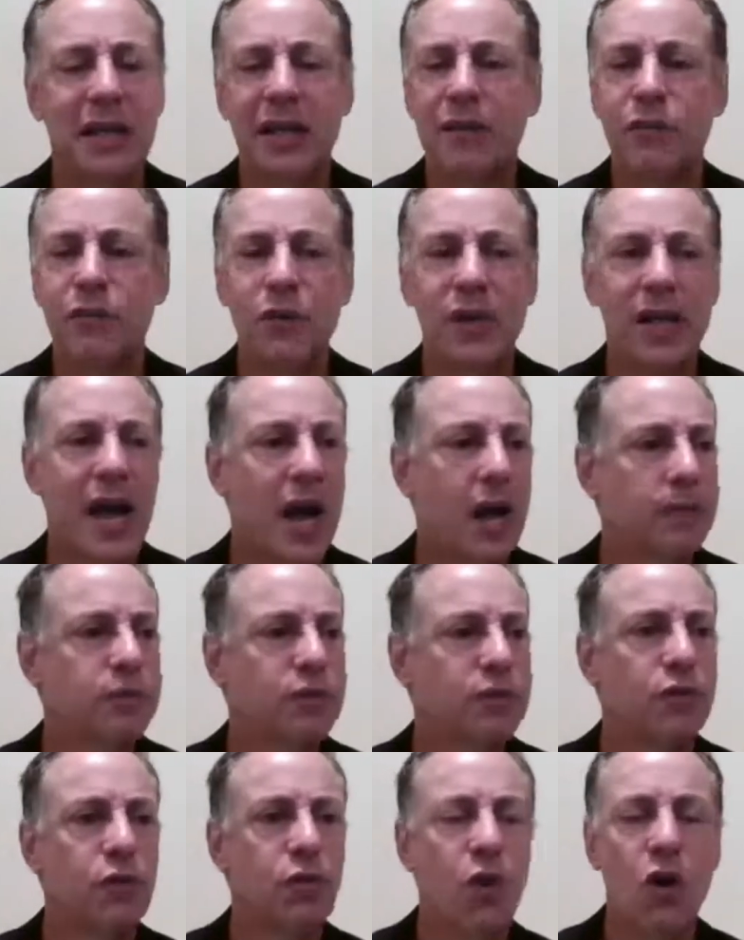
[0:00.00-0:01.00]
delivery
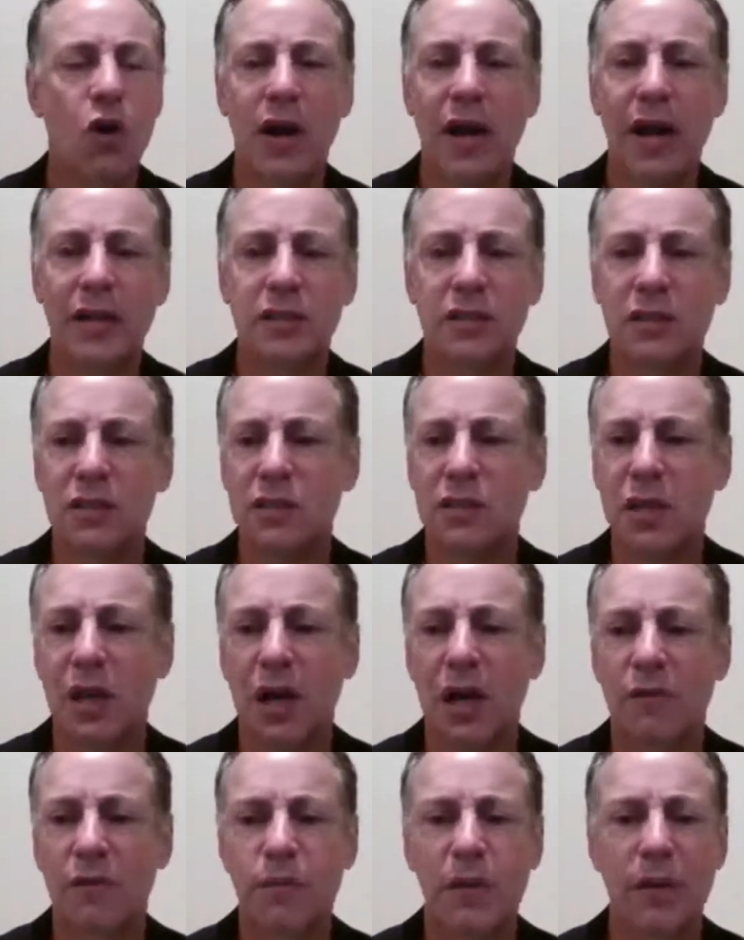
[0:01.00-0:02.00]
apps for all kinds of
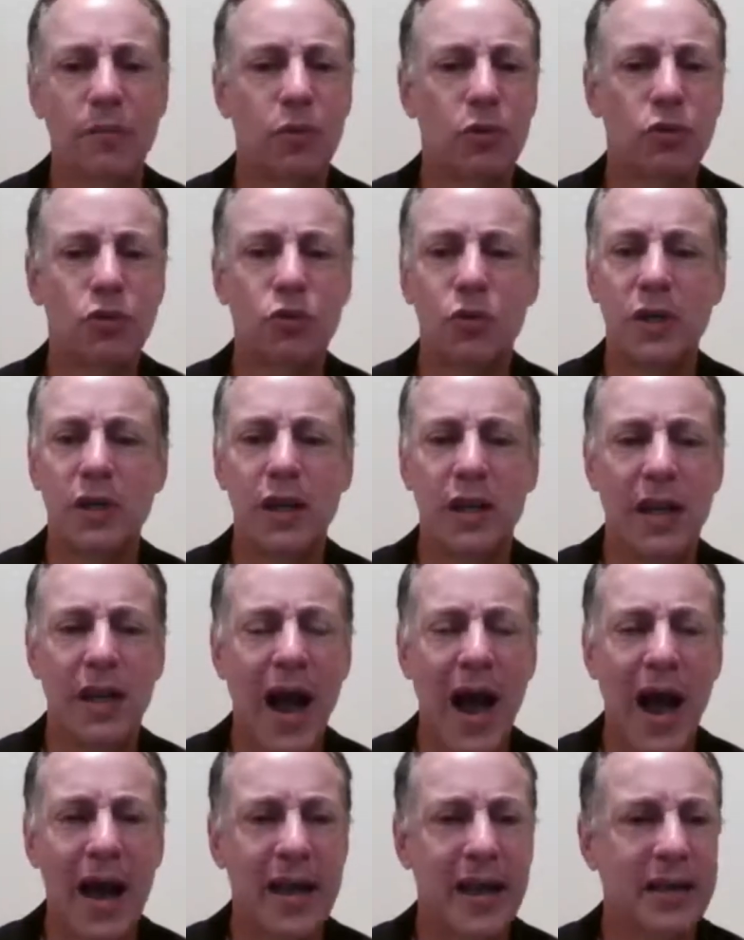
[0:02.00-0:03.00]
stuff, people
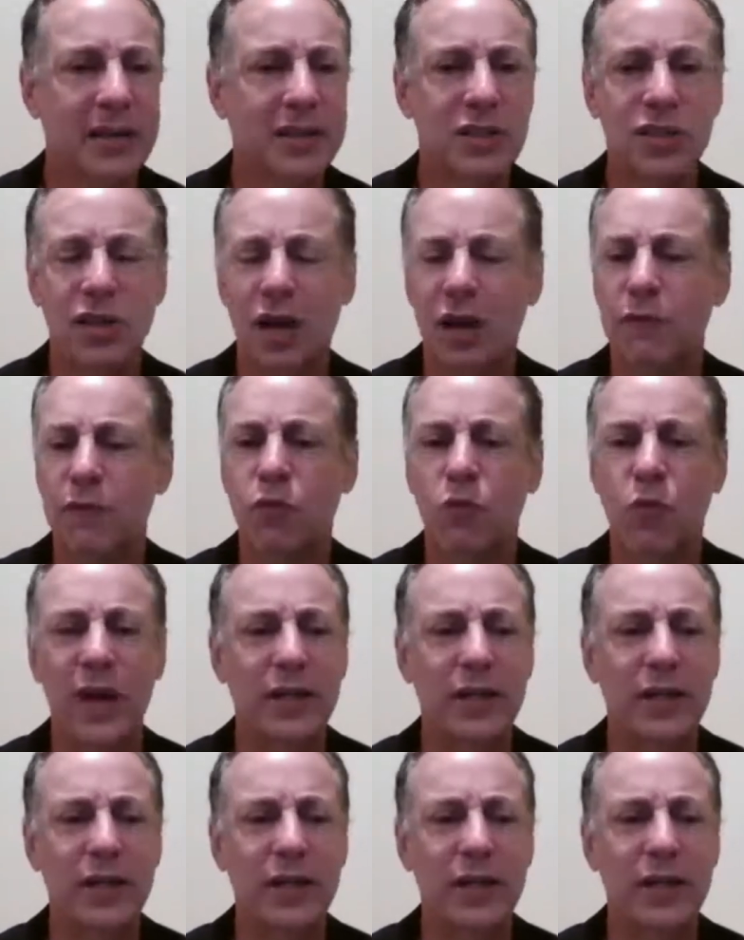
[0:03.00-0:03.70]
doing high-end stuff,